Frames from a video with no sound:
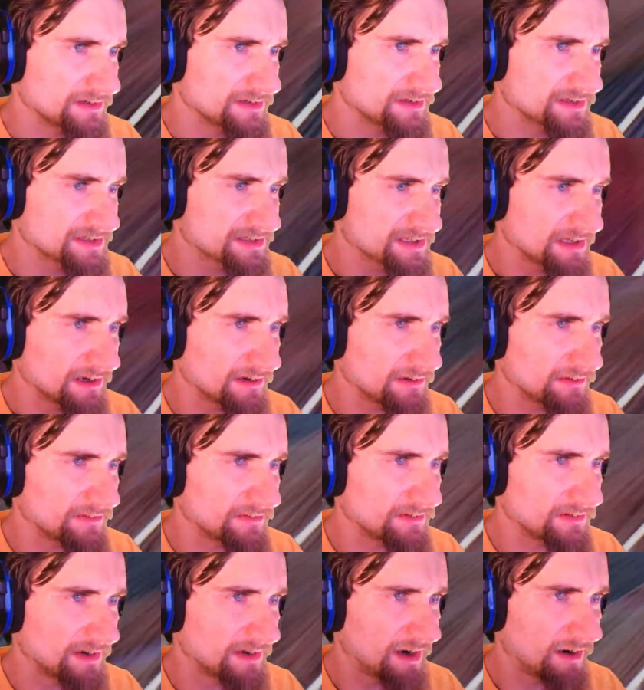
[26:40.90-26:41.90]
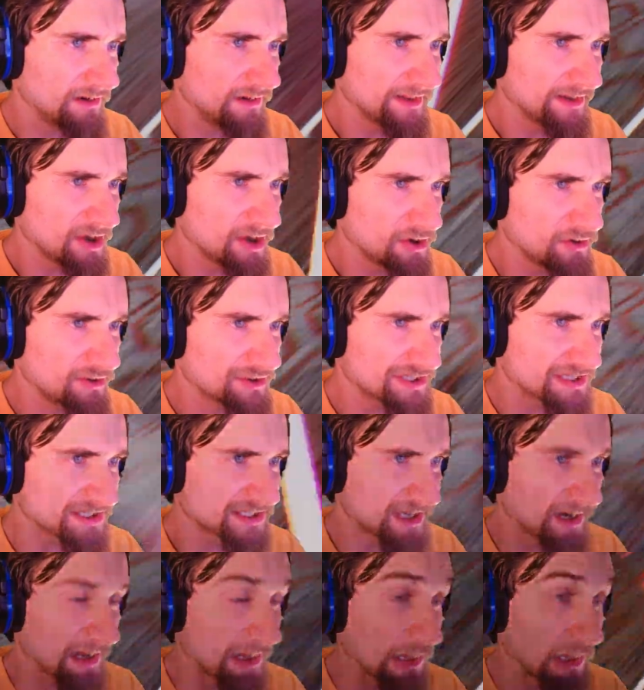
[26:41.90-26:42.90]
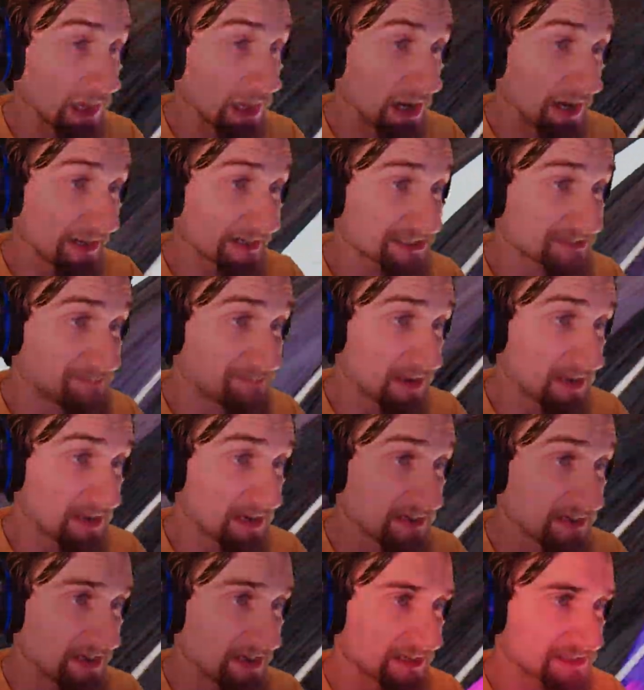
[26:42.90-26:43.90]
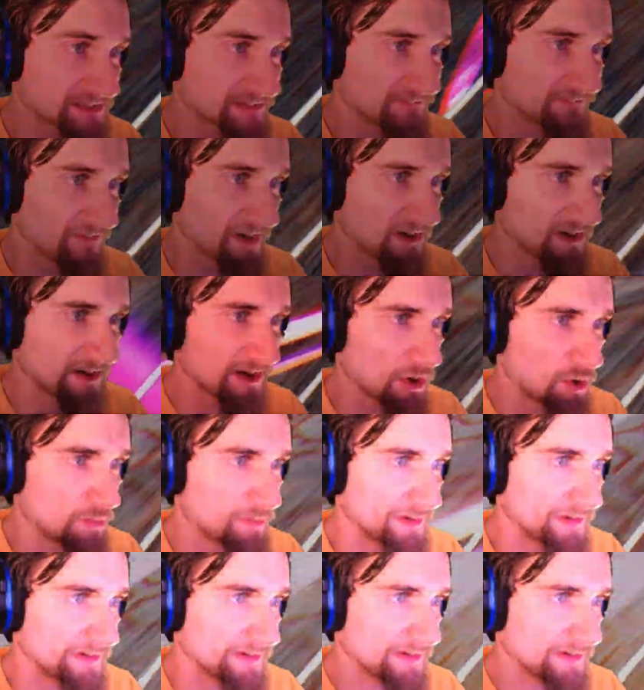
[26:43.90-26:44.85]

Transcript: So, all I know is it's got a lot of speed and it's very open.